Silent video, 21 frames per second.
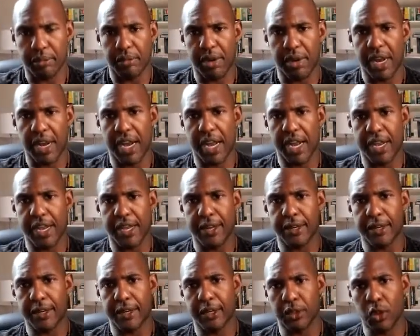I
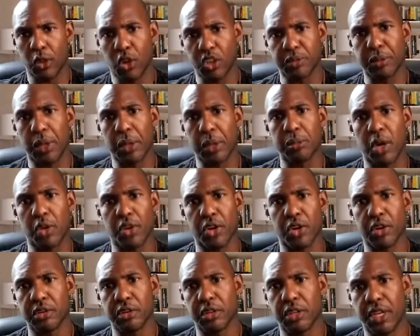lost my
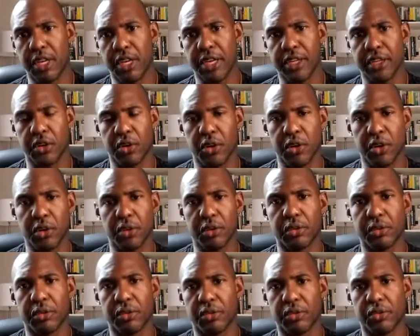mother in her
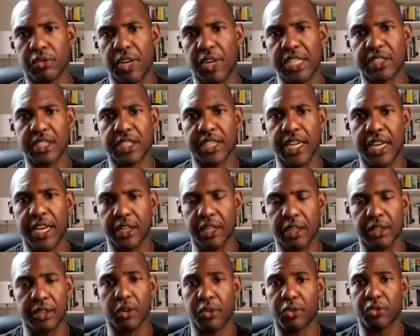fight
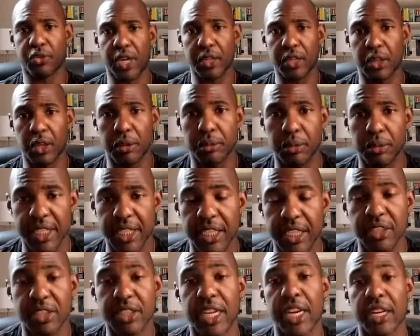
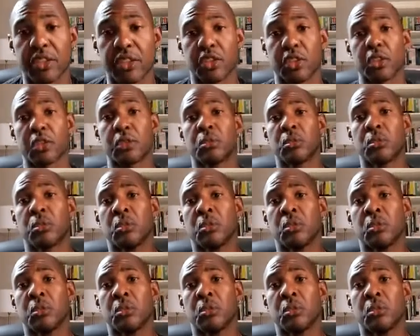against cancer.